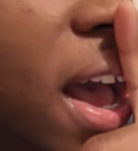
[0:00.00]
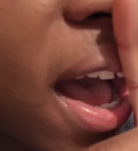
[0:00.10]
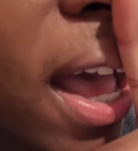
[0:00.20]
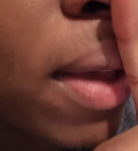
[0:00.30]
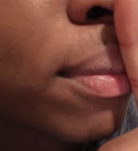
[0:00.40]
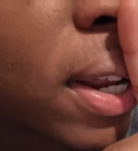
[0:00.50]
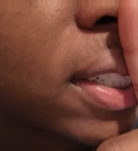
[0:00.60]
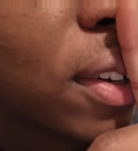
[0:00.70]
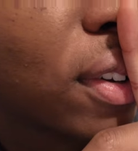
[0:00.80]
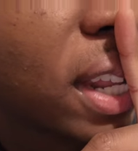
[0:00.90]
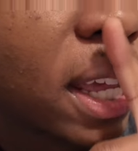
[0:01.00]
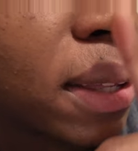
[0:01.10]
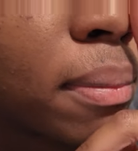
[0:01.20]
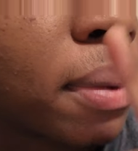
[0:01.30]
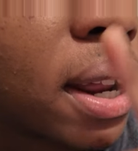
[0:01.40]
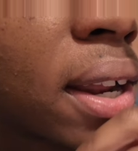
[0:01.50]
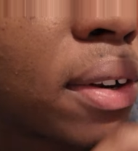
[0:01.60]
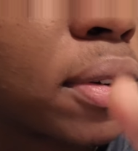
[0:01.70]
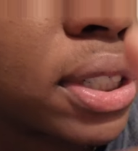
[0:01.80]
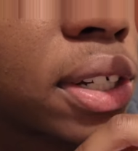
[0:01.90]
I am not your daddy, but I
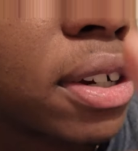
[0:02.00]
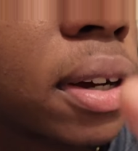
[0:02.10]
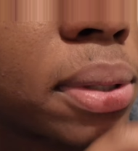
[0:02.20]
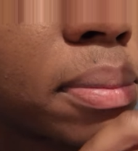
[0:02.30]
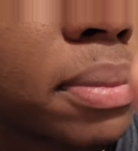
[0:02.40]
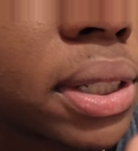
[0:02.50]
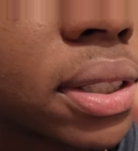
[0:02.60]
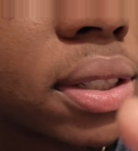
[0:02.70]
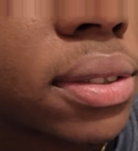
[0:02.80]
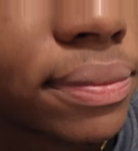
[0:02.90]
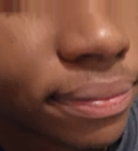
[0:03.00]
know she call me mister.